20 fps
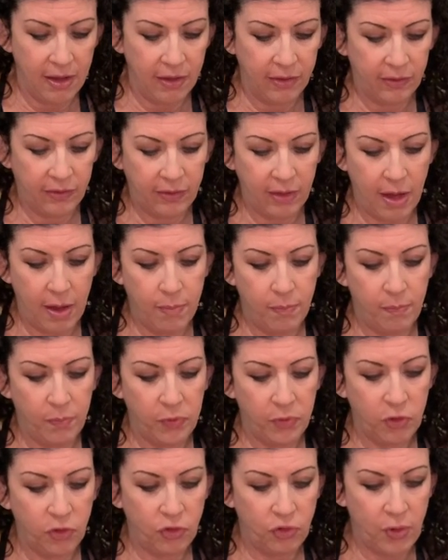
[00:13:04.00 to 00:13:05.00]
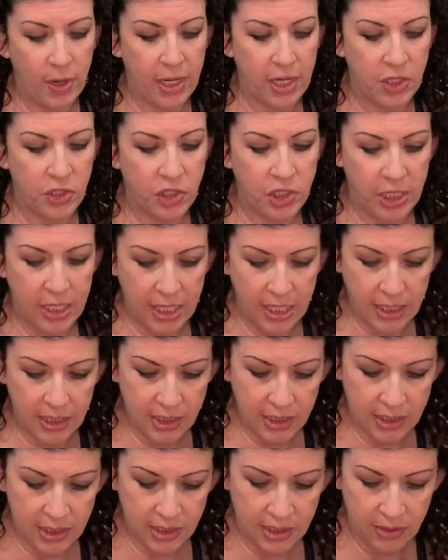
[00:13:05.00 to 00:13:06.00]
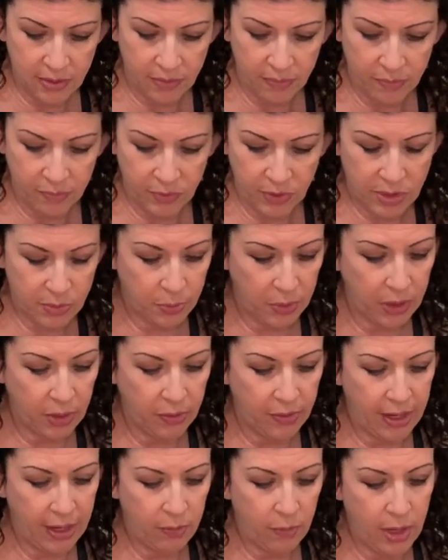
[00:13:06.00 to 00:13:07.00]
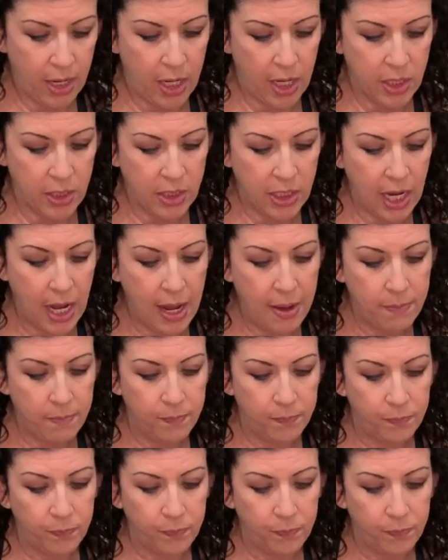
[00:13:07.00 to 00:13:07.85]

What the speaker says: some shredded cheese, sprinkle that right on top.